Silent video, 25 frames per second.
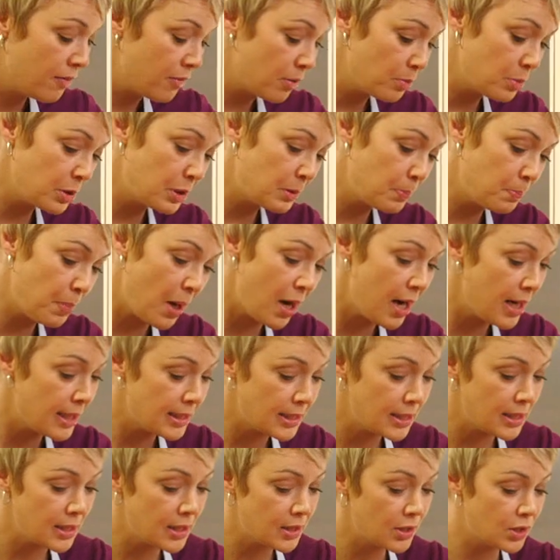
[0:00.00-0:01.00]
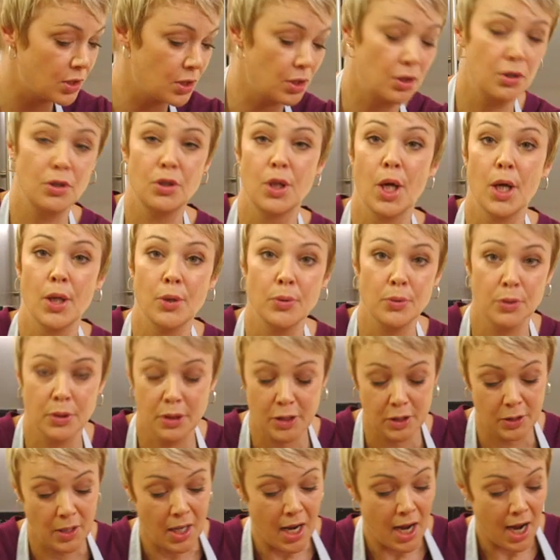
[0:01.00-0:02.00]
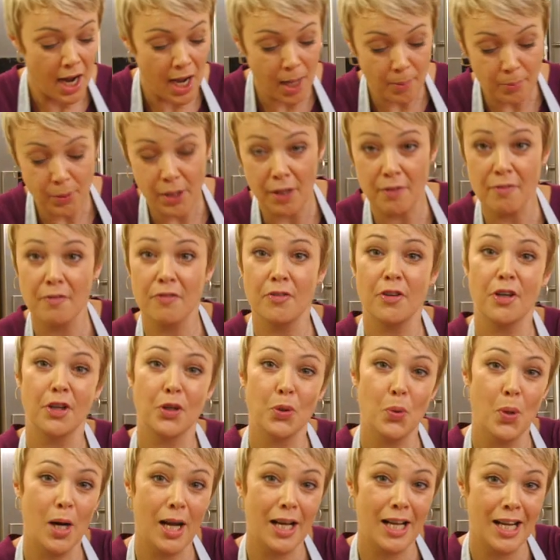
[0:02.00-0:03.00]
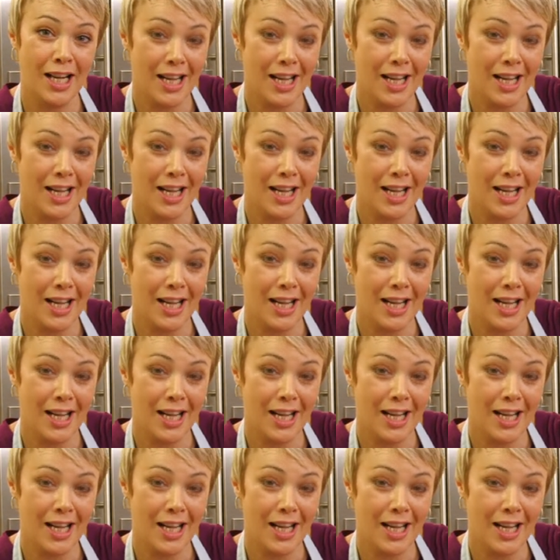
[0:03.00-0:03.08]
from spiders to ghosts. I'm going for a, quite a